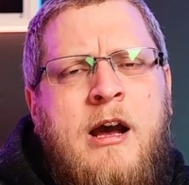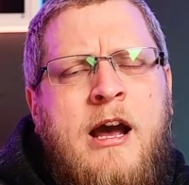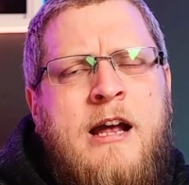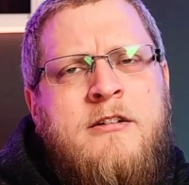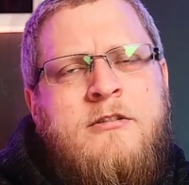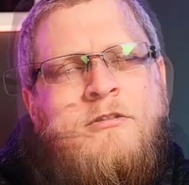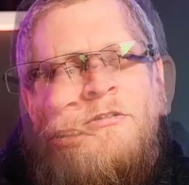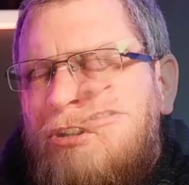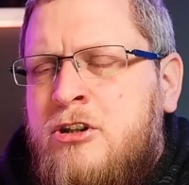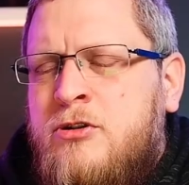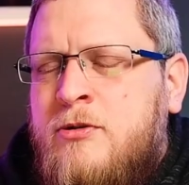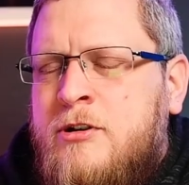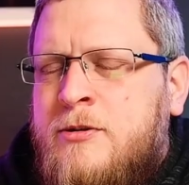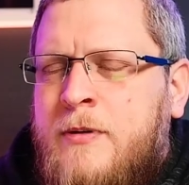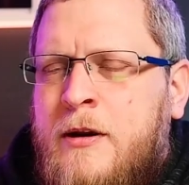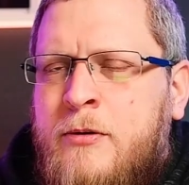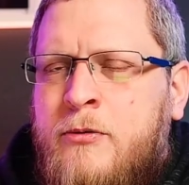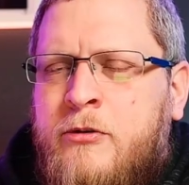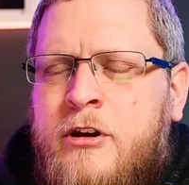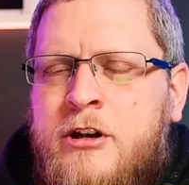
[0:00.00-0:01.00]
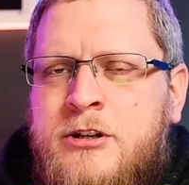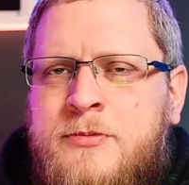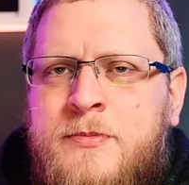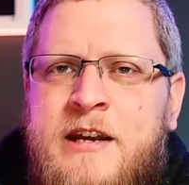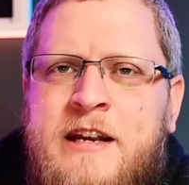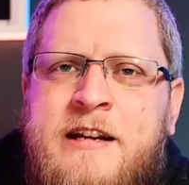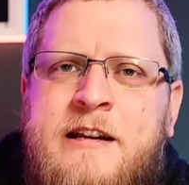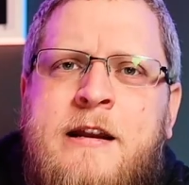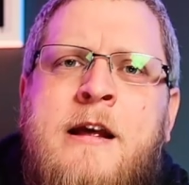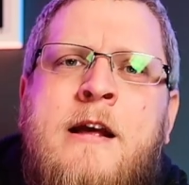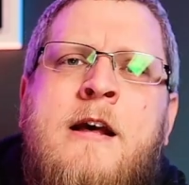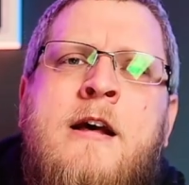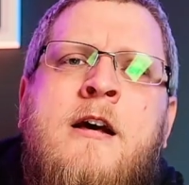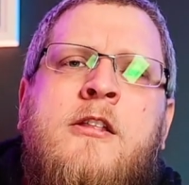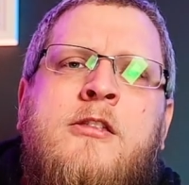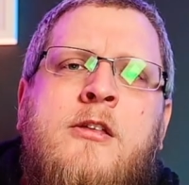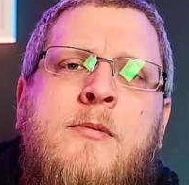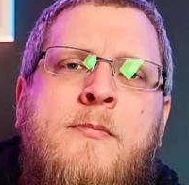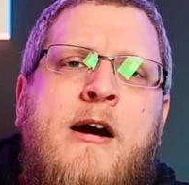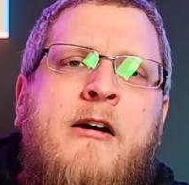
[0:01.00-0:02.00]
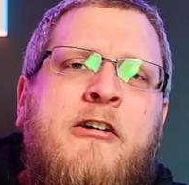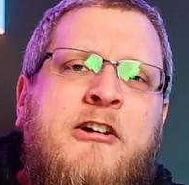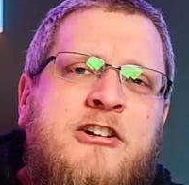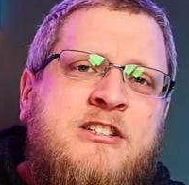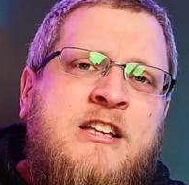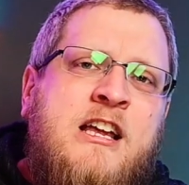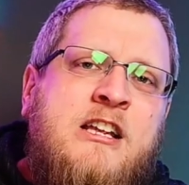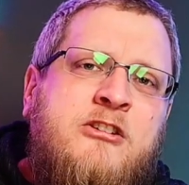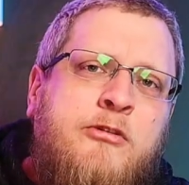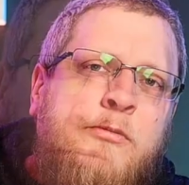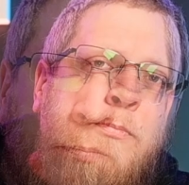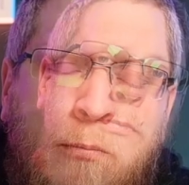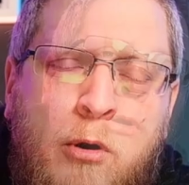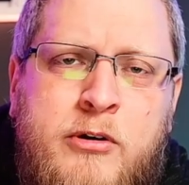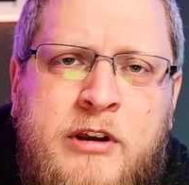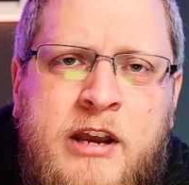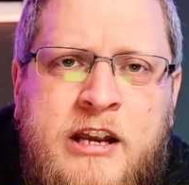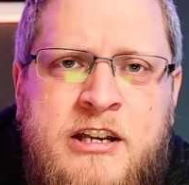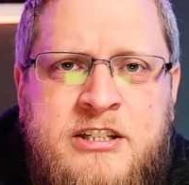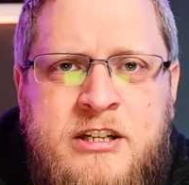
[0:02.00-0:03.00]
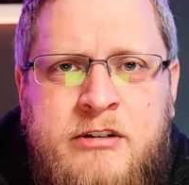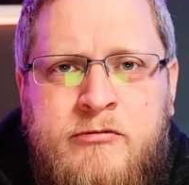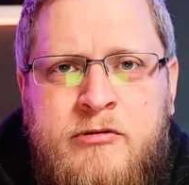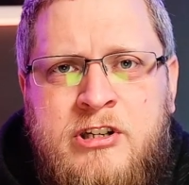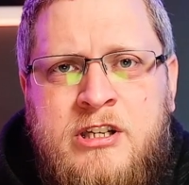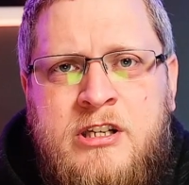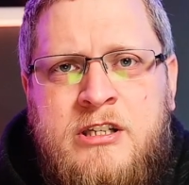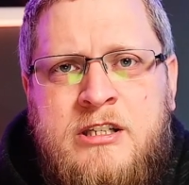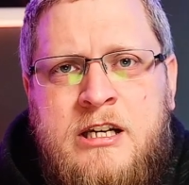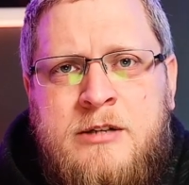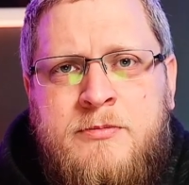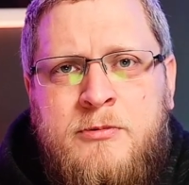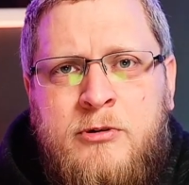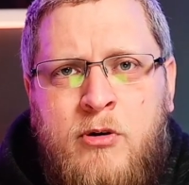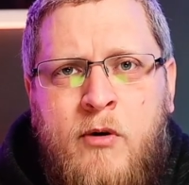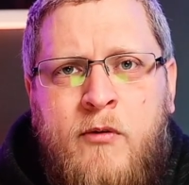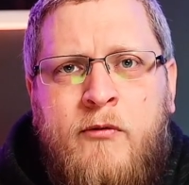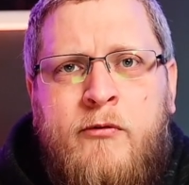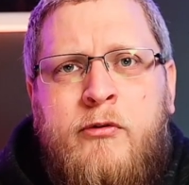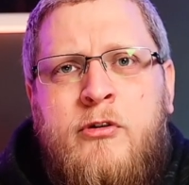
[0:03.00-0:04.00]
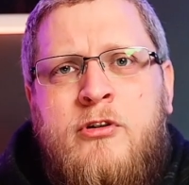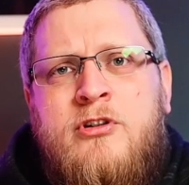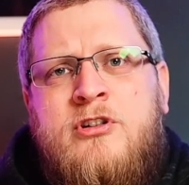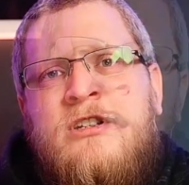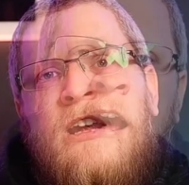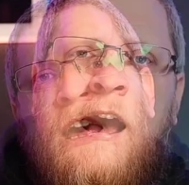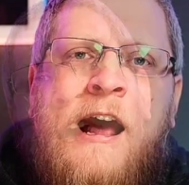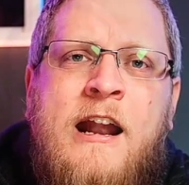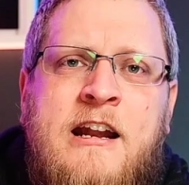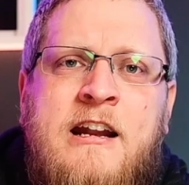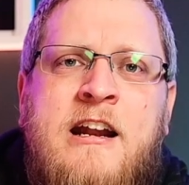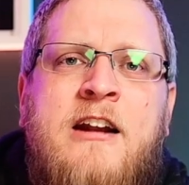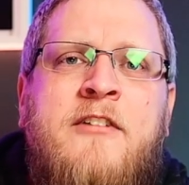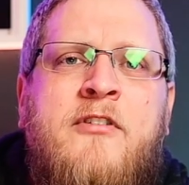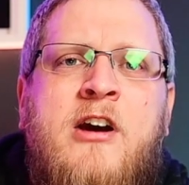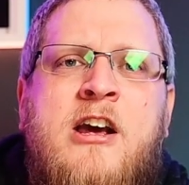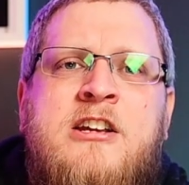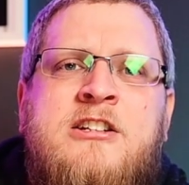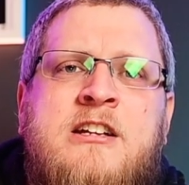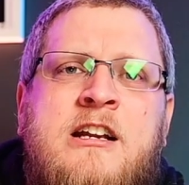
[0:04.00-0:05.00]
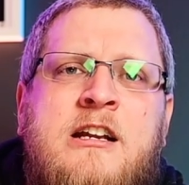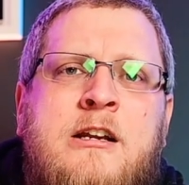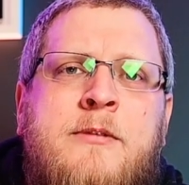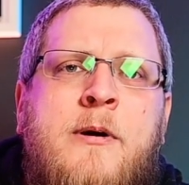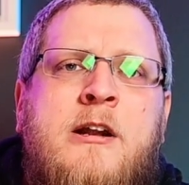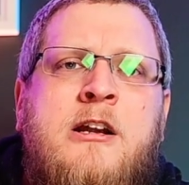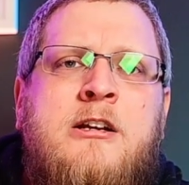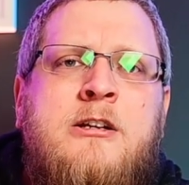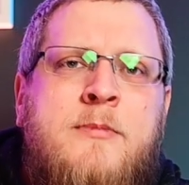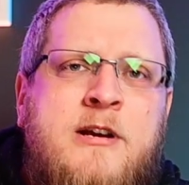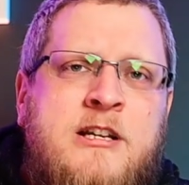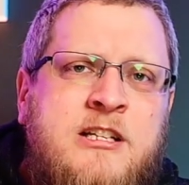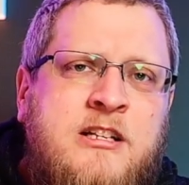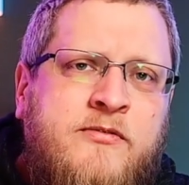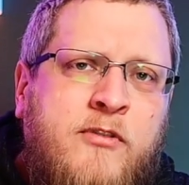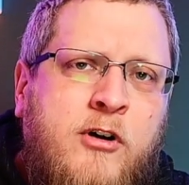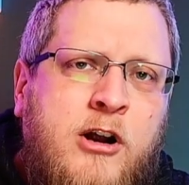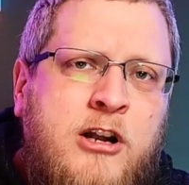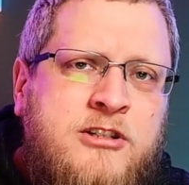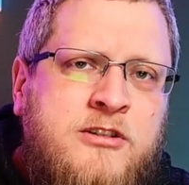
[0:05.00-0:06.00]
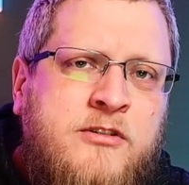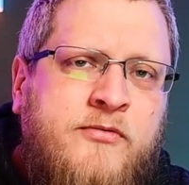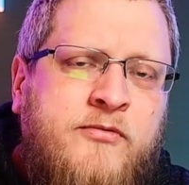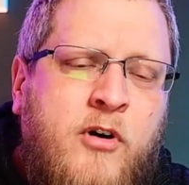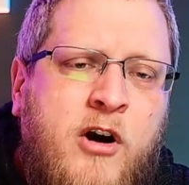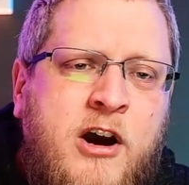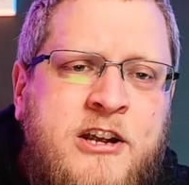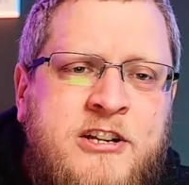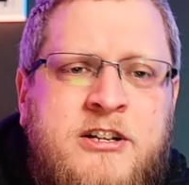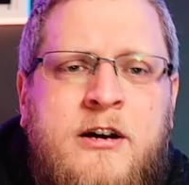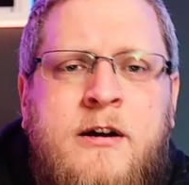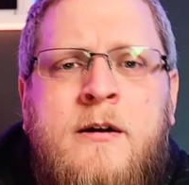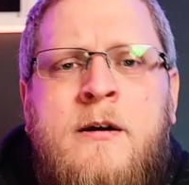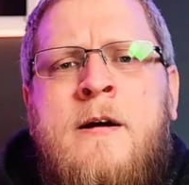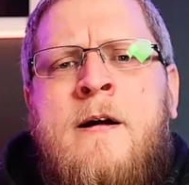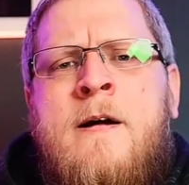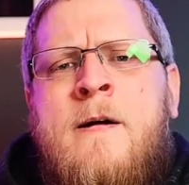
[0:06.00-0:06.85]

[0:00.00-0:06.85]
And just to explain what those mean, the MARAC stands for Multi-Agency Risk Assessment Conference, and an IDVA is an independent domestic violence advisor.